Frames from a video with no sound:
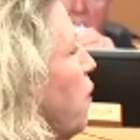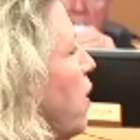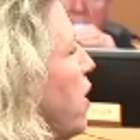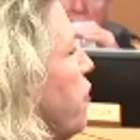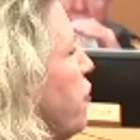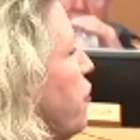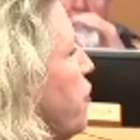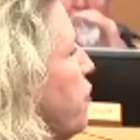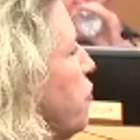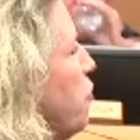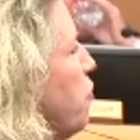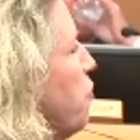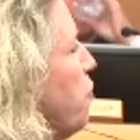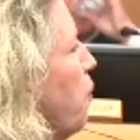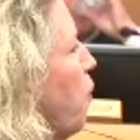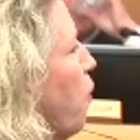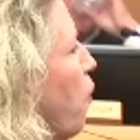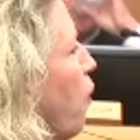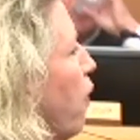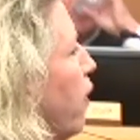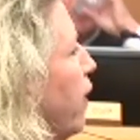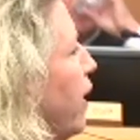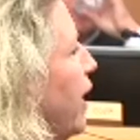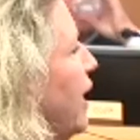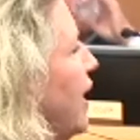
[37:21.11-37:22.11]
away from the
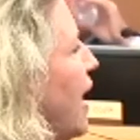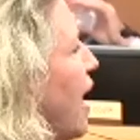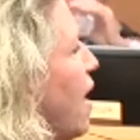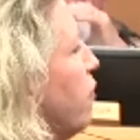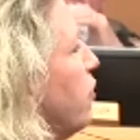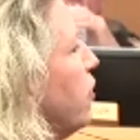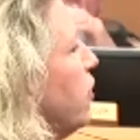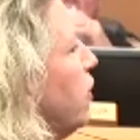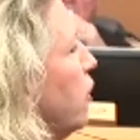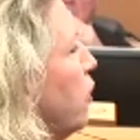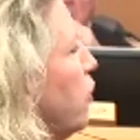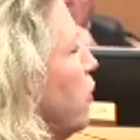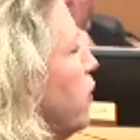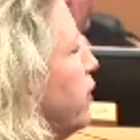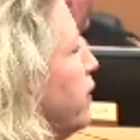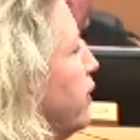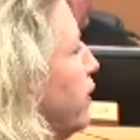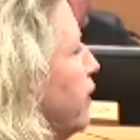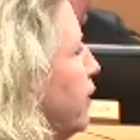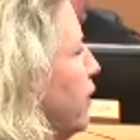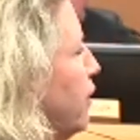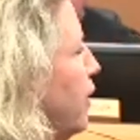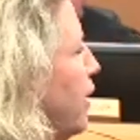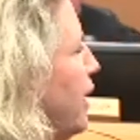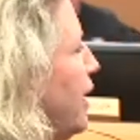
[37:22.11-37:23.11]
report. He never learned.
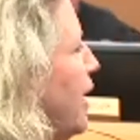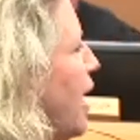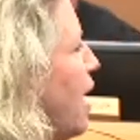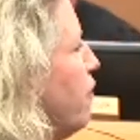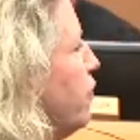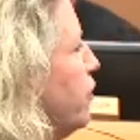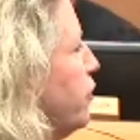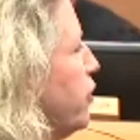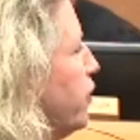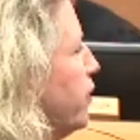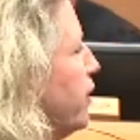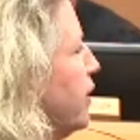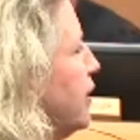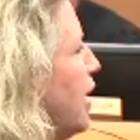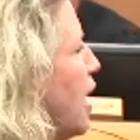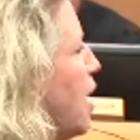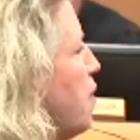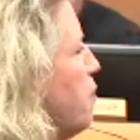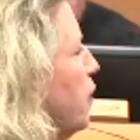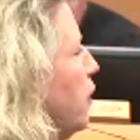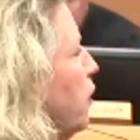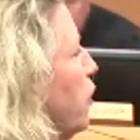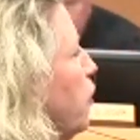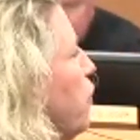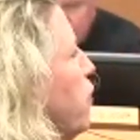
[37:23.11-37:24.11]
He never took the
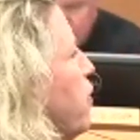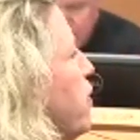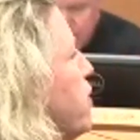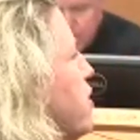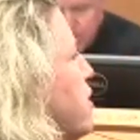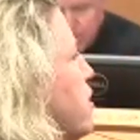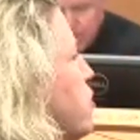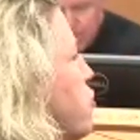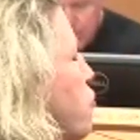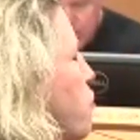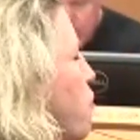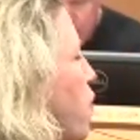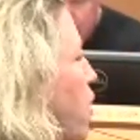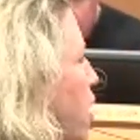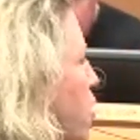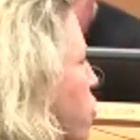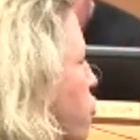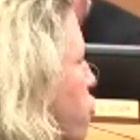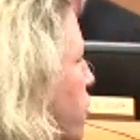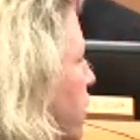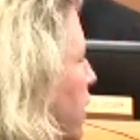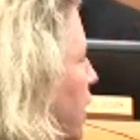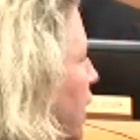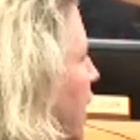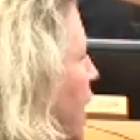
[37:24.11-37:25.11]
time to learn the
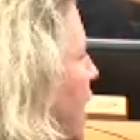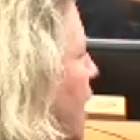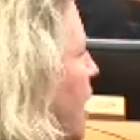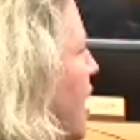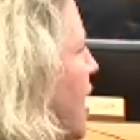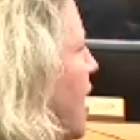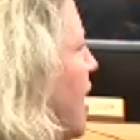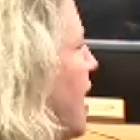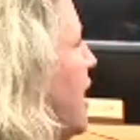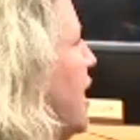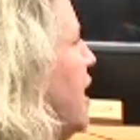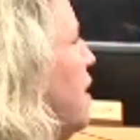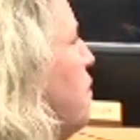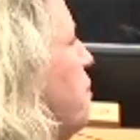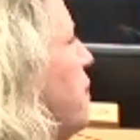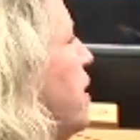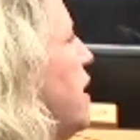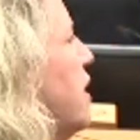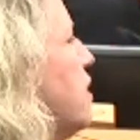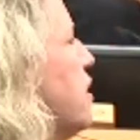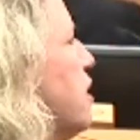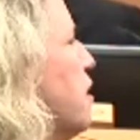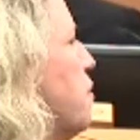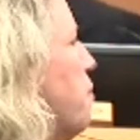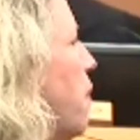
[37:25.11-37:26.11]
situation. He
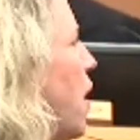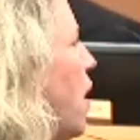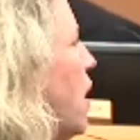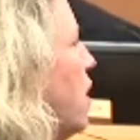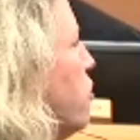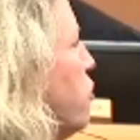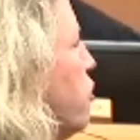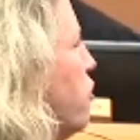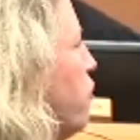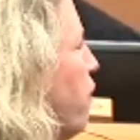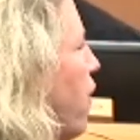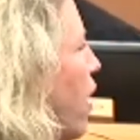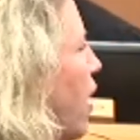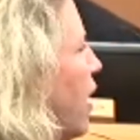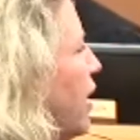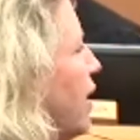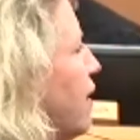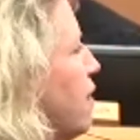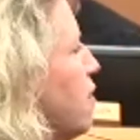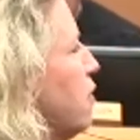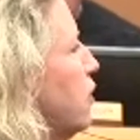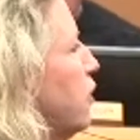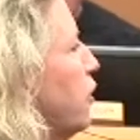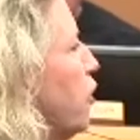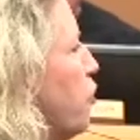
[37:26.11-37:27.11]
admits that
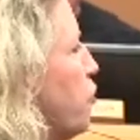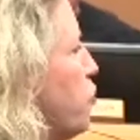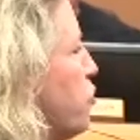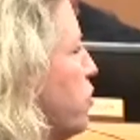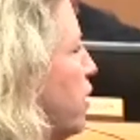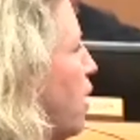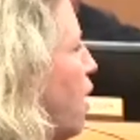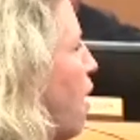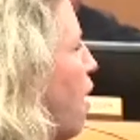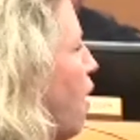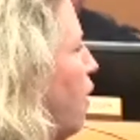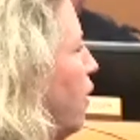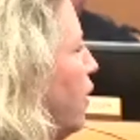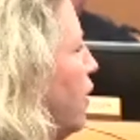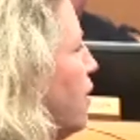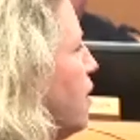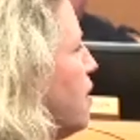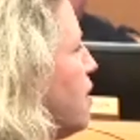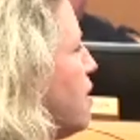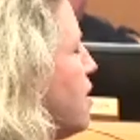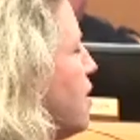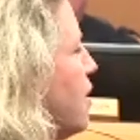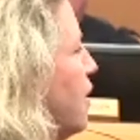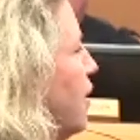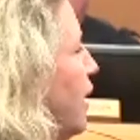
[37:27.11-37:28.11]
Bongiovanni is close to
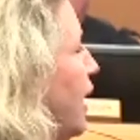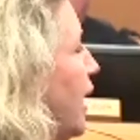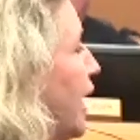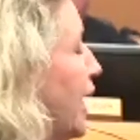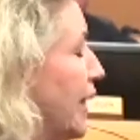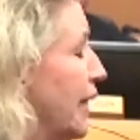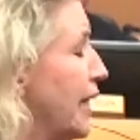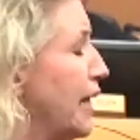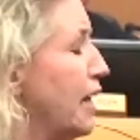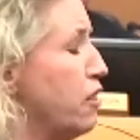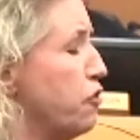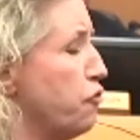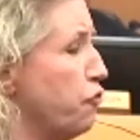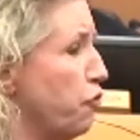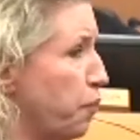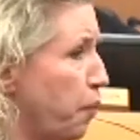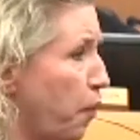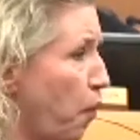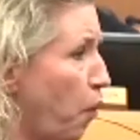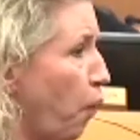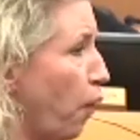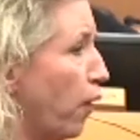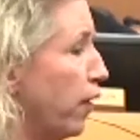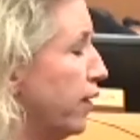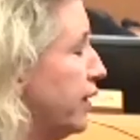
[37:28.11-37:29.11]
Hollins in his
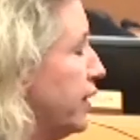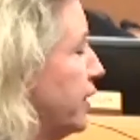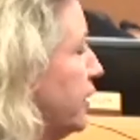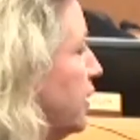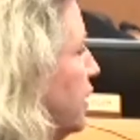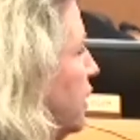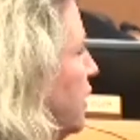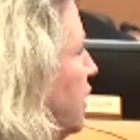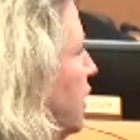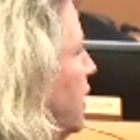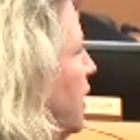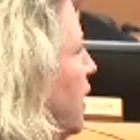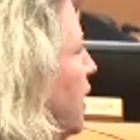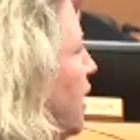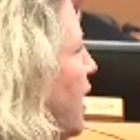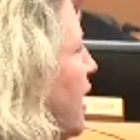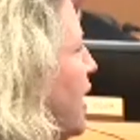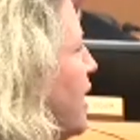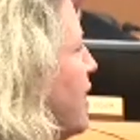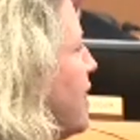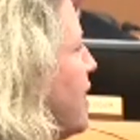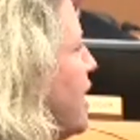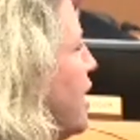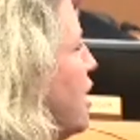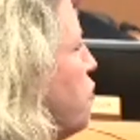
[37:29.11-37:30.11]
report.
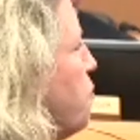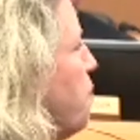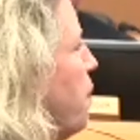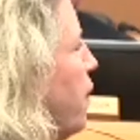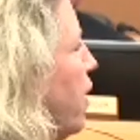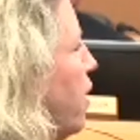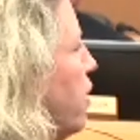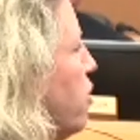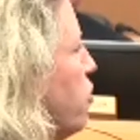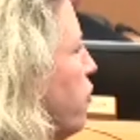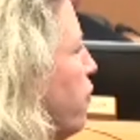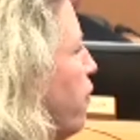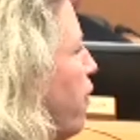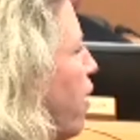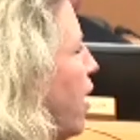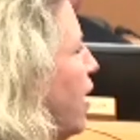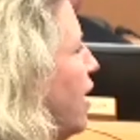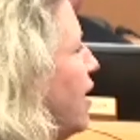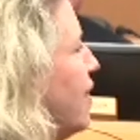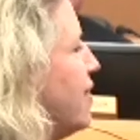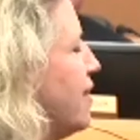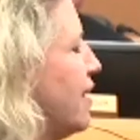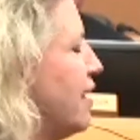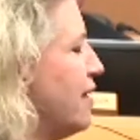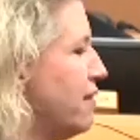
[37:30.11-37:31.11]
He sees Bon
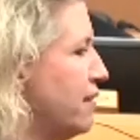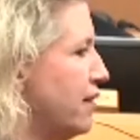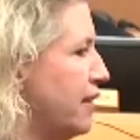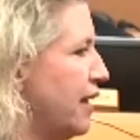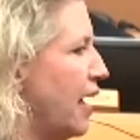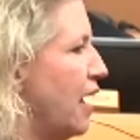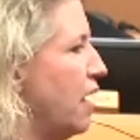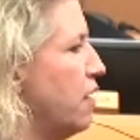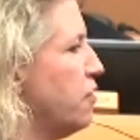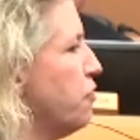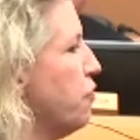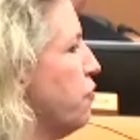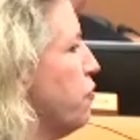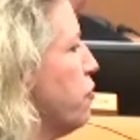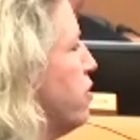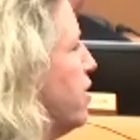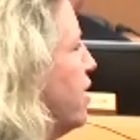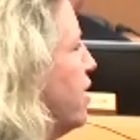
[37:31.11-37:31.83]
Vine, sees a taser,